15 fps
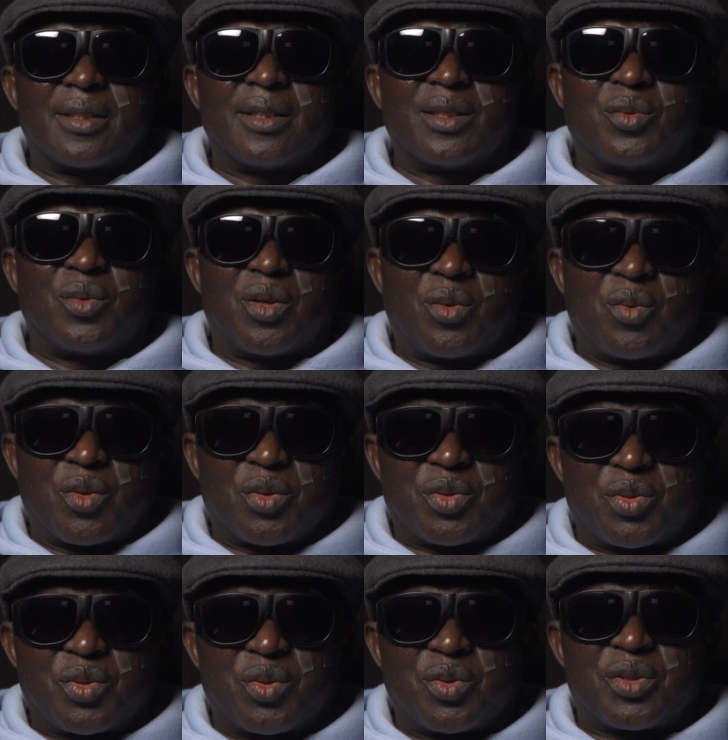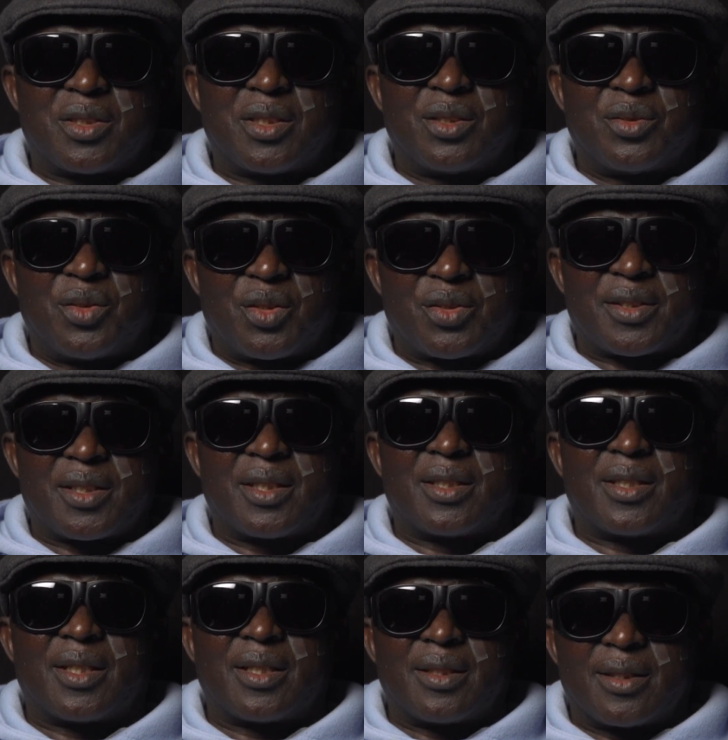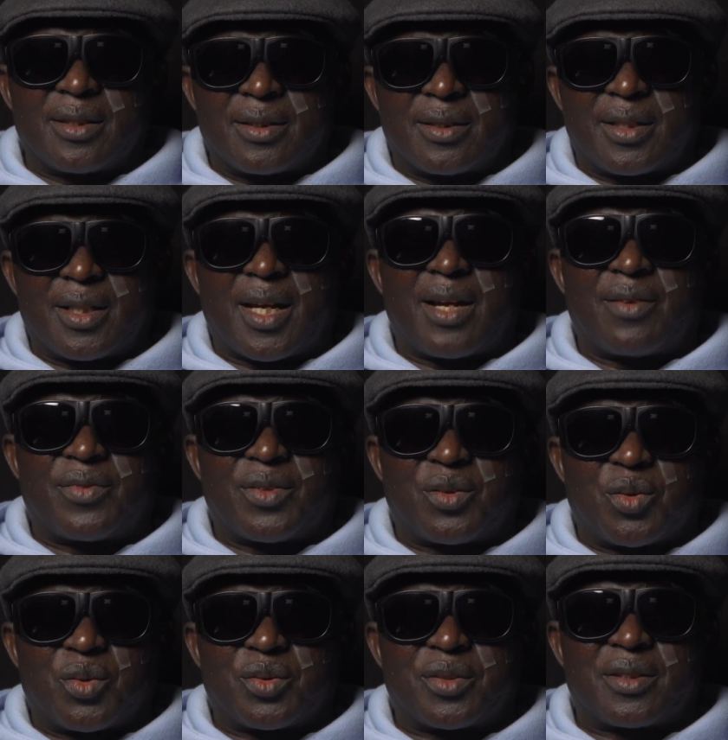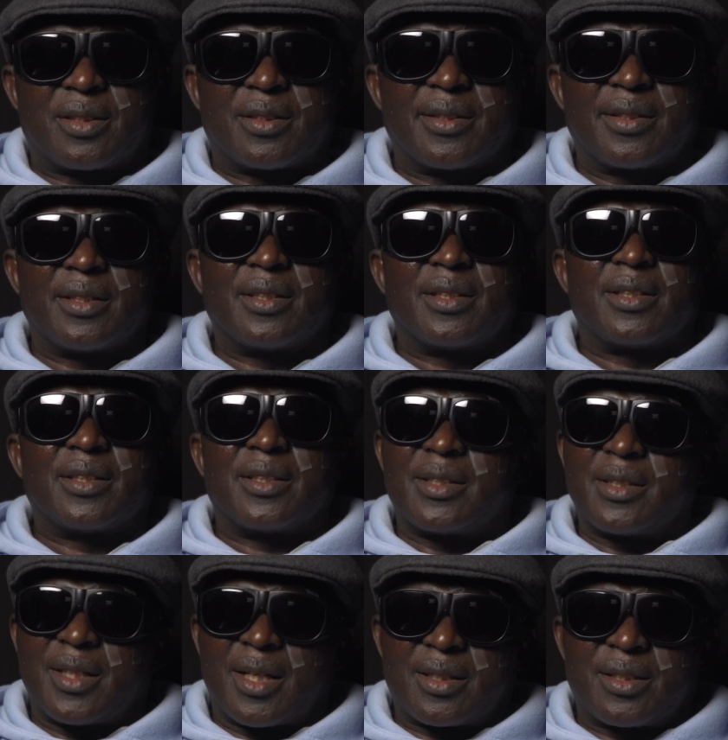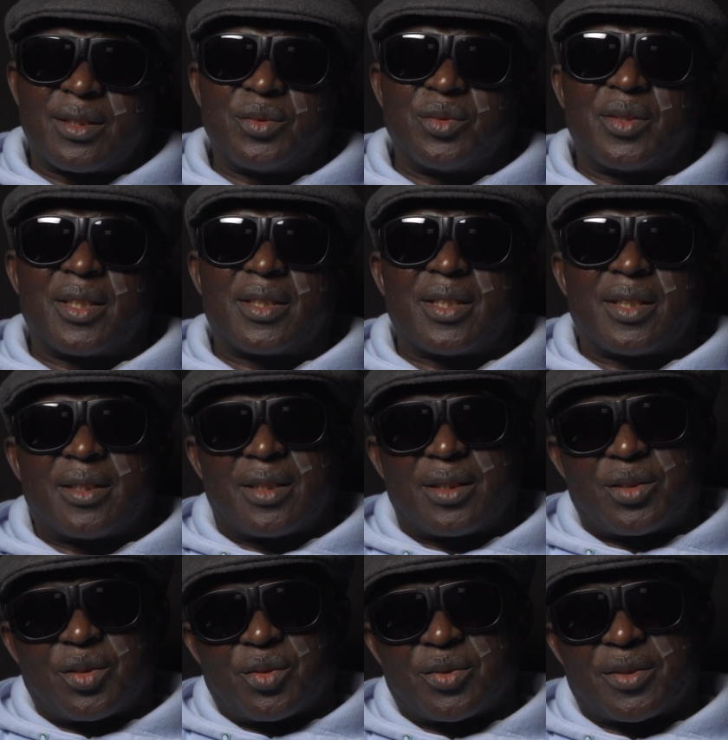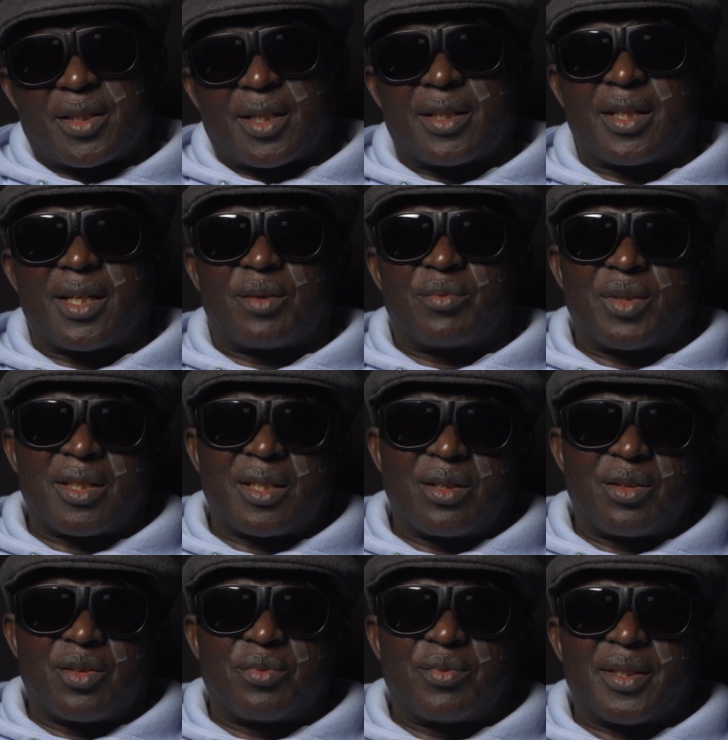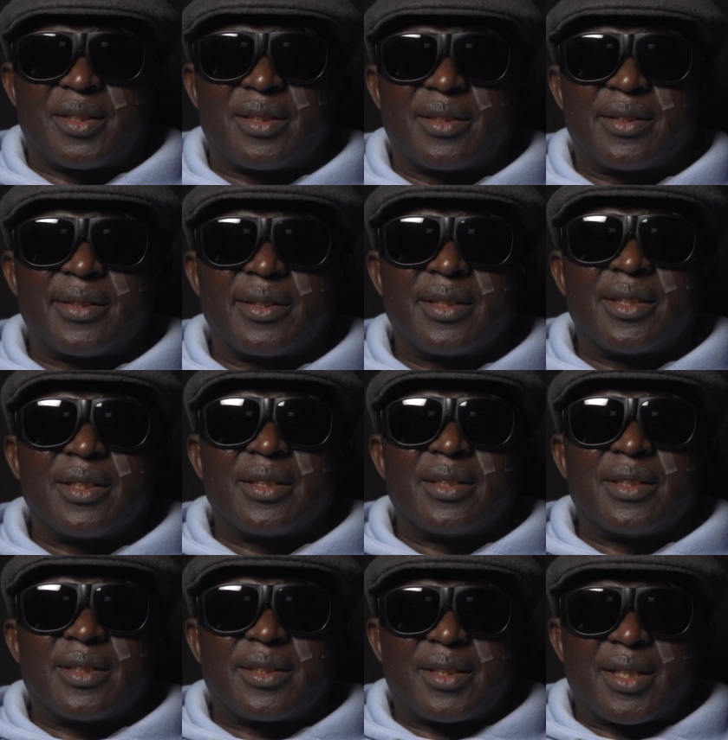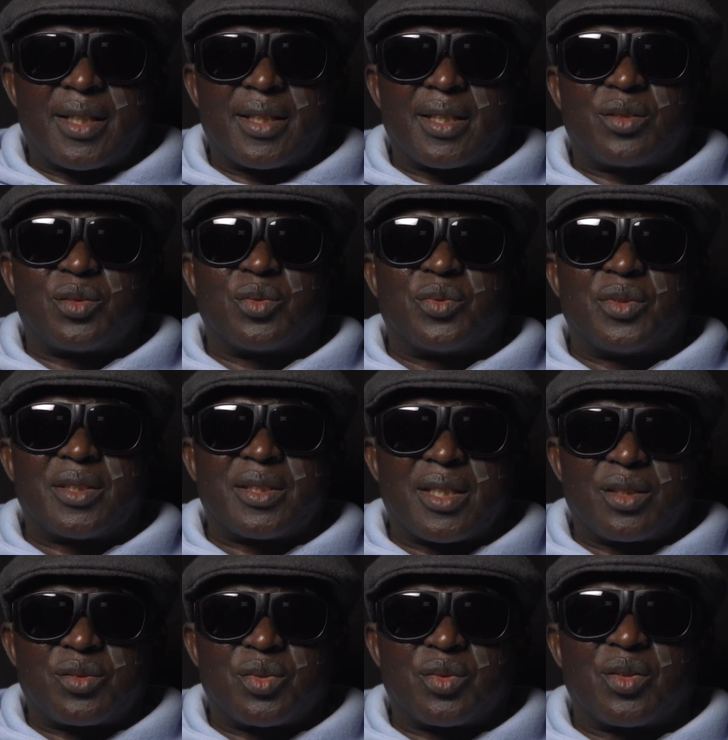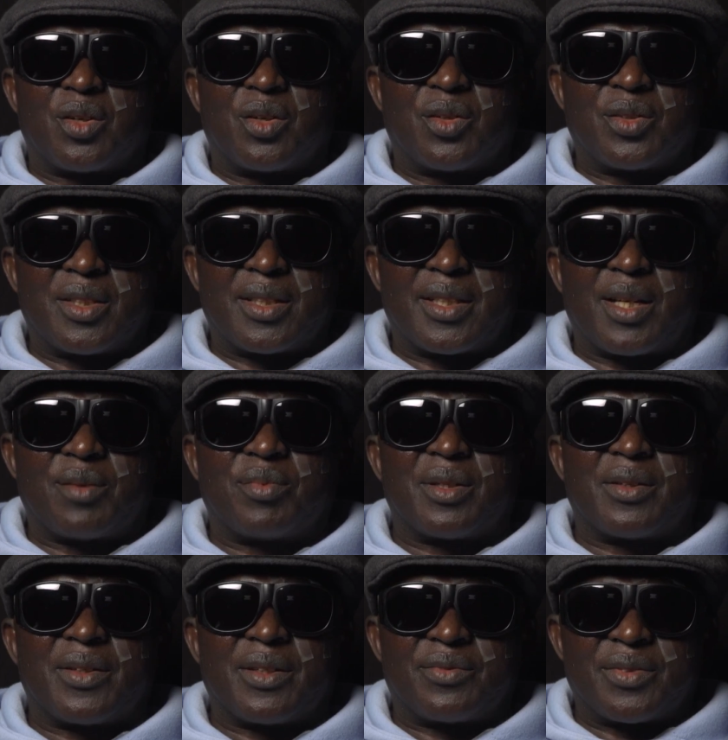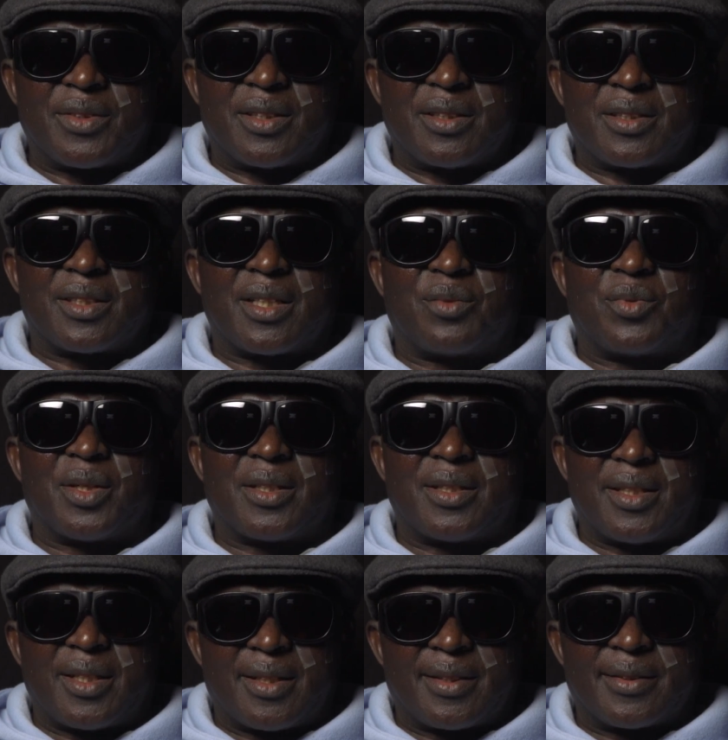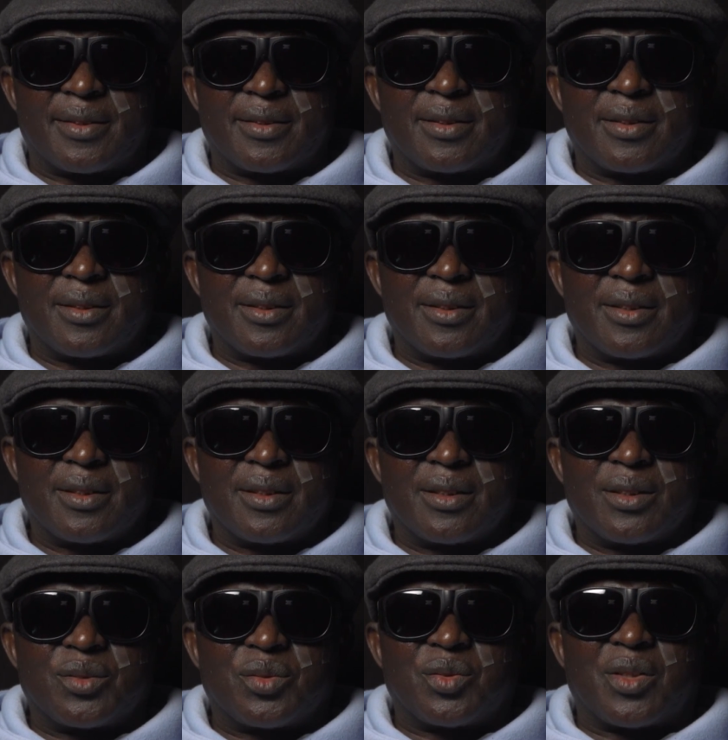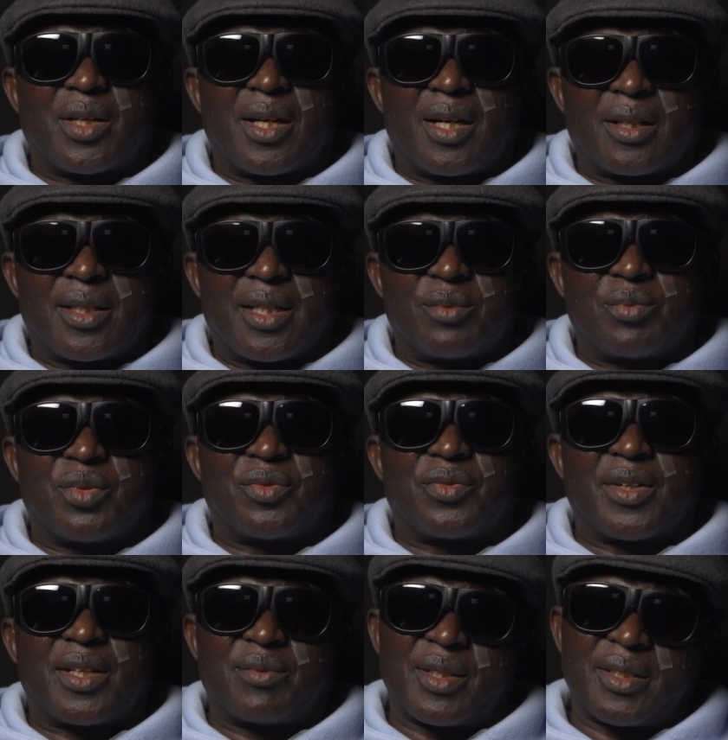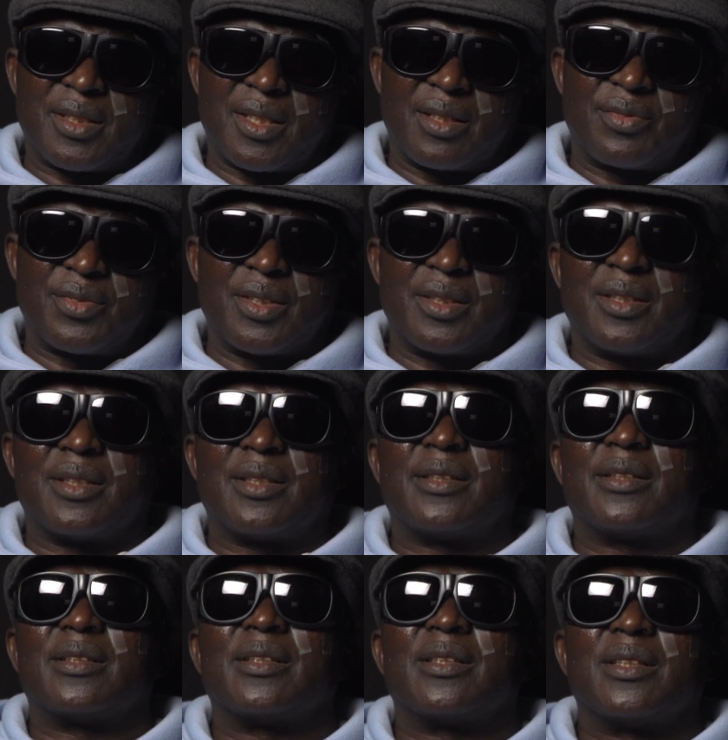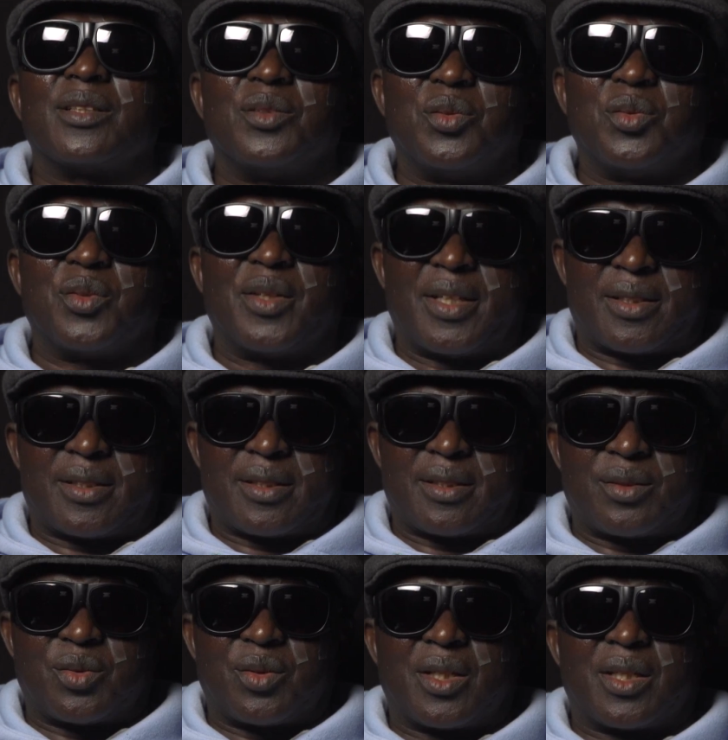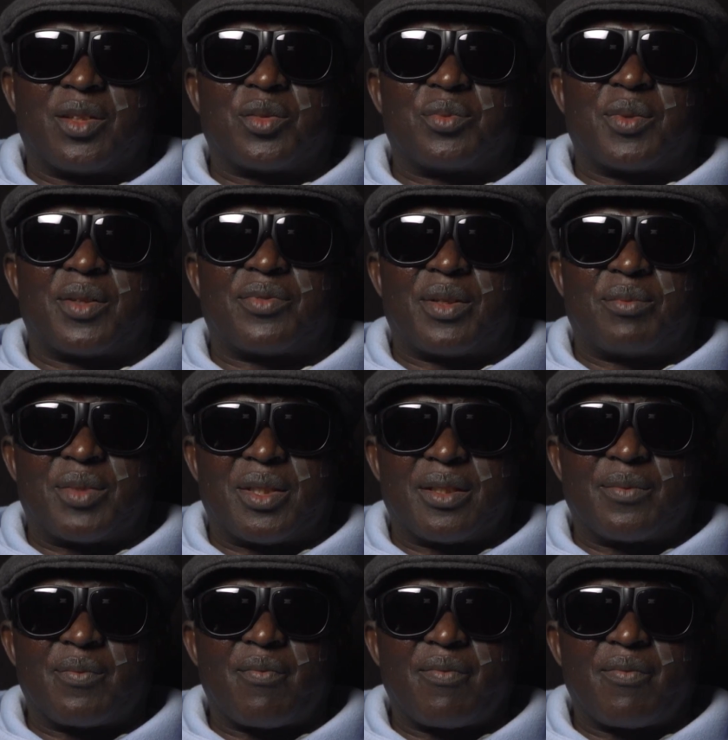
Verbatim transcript: the war was so serious in the Ivory Coast that United Nations and the American government decided to resettle all the Liberian refugees that were there. So that's how I came to find myself in the U.S. together with my family.